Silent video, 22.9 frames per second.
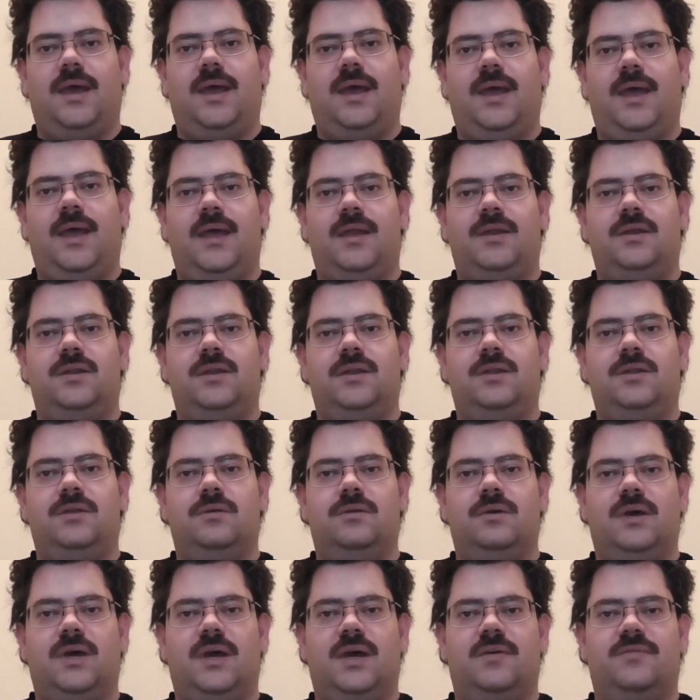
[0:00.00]
and
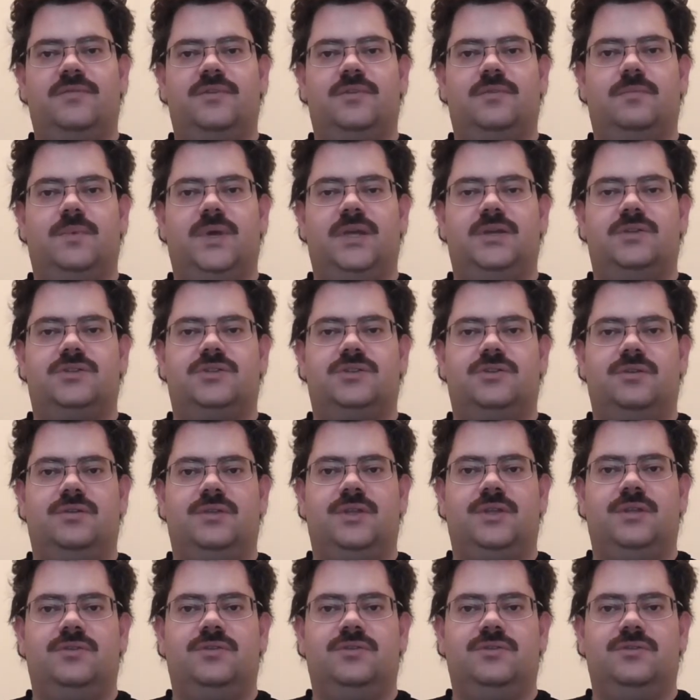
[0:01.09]
you have to make sure
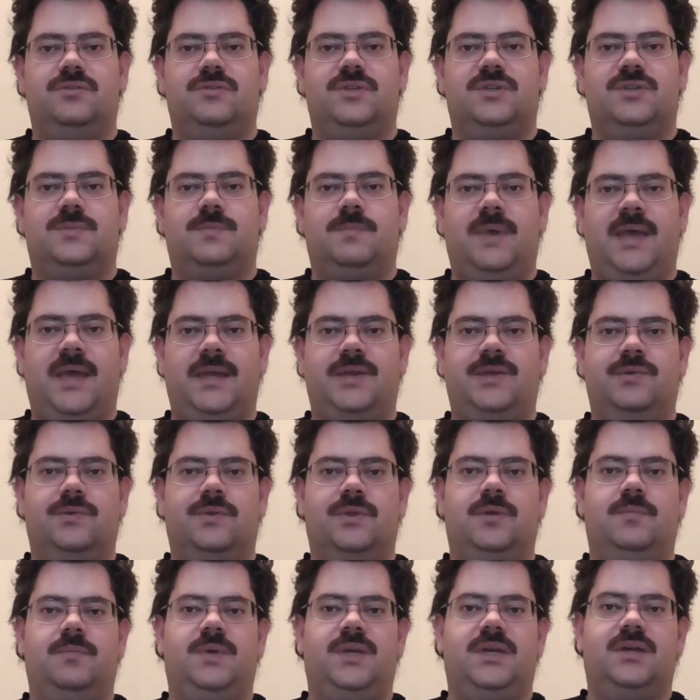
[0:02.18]
that you do this
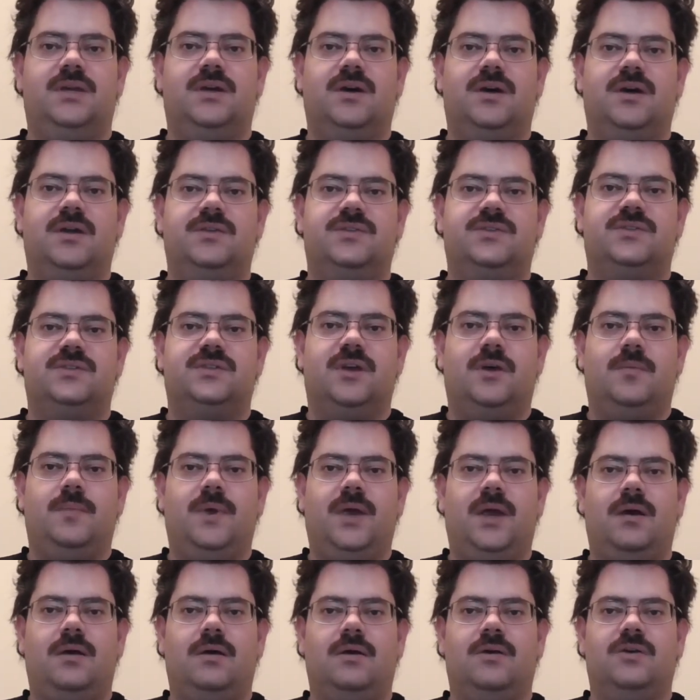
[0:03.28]
manually because some
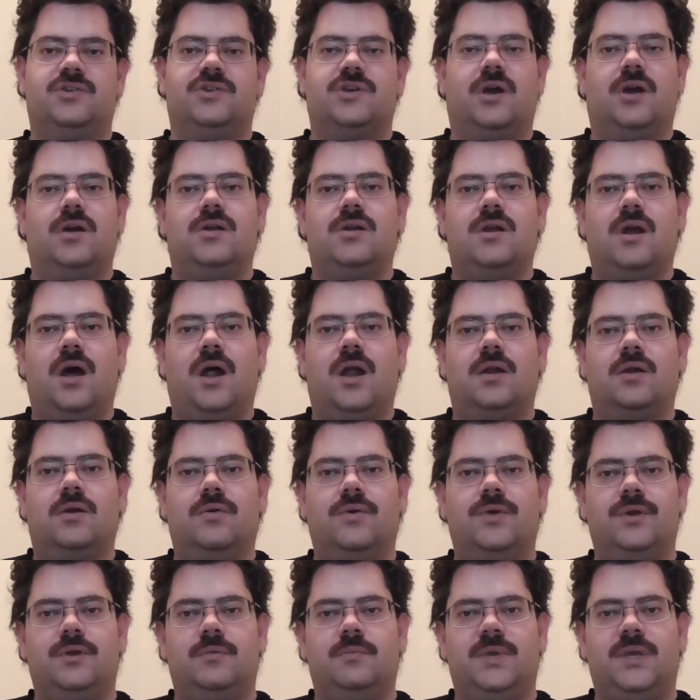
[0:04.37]
errors are not
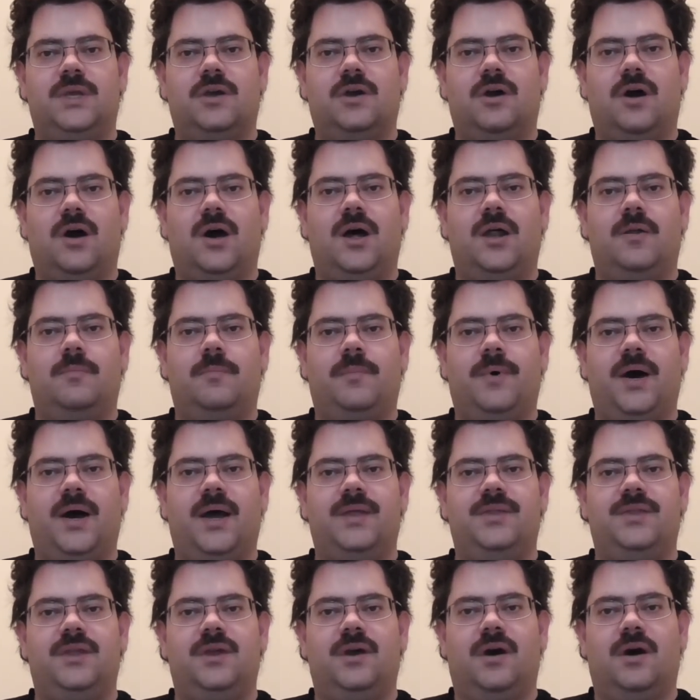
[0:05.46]
going to be caught by
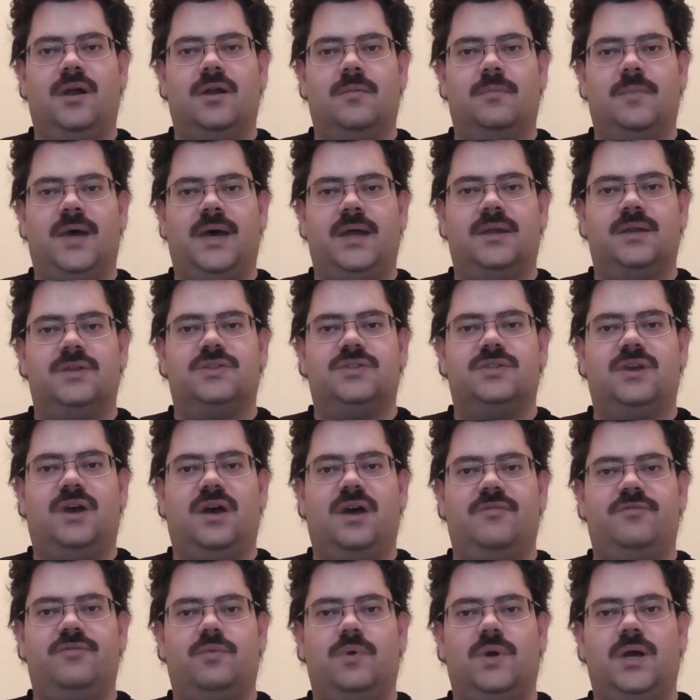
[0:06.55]
the automatic
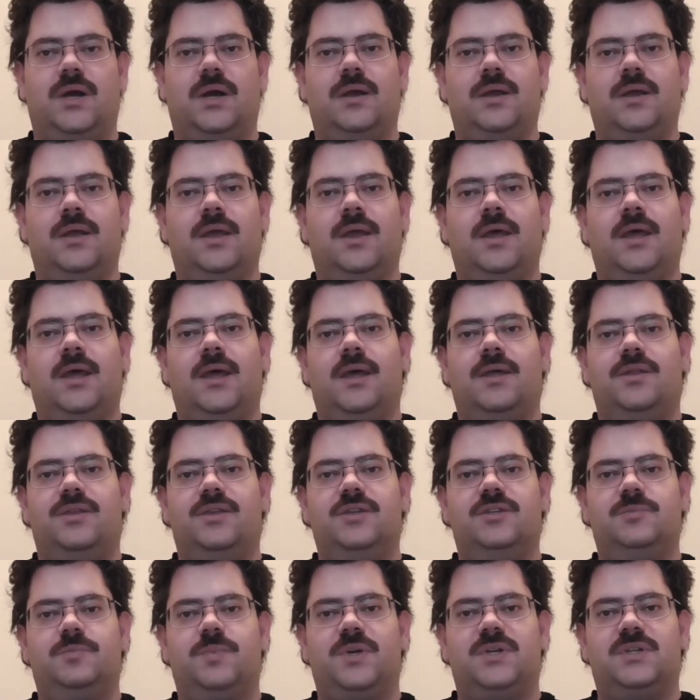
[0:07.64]
software.
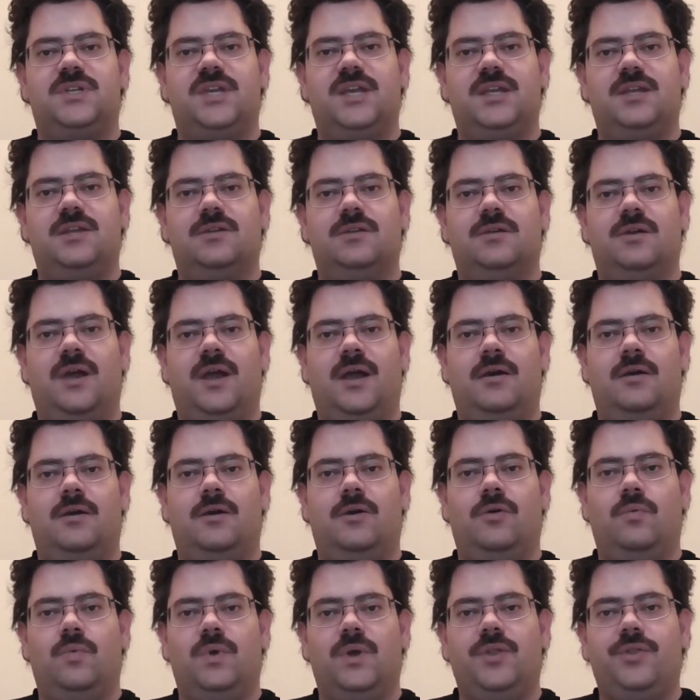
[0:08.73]
This particular
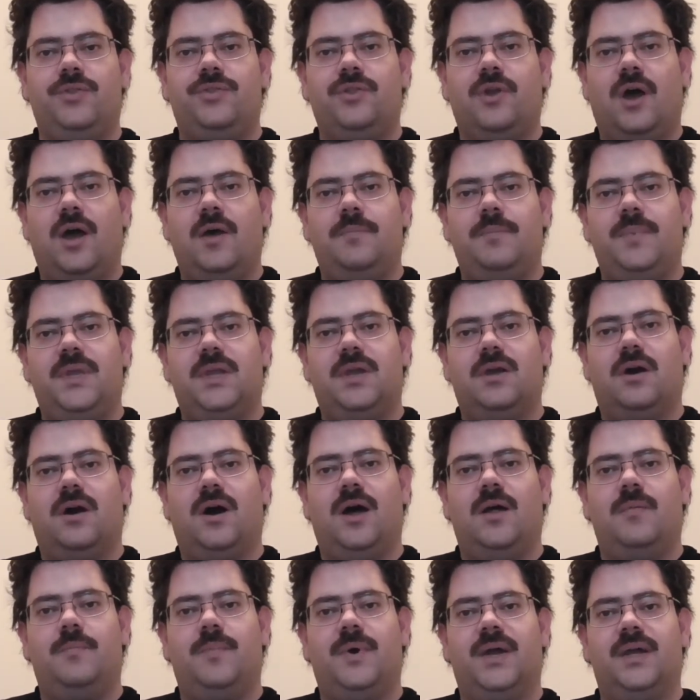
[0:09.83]
error will not be
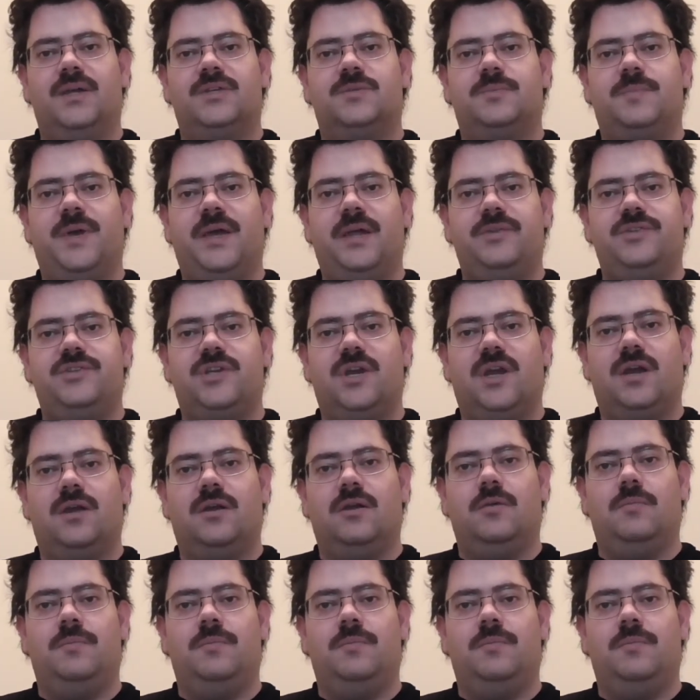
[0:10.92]
caught by a spell checker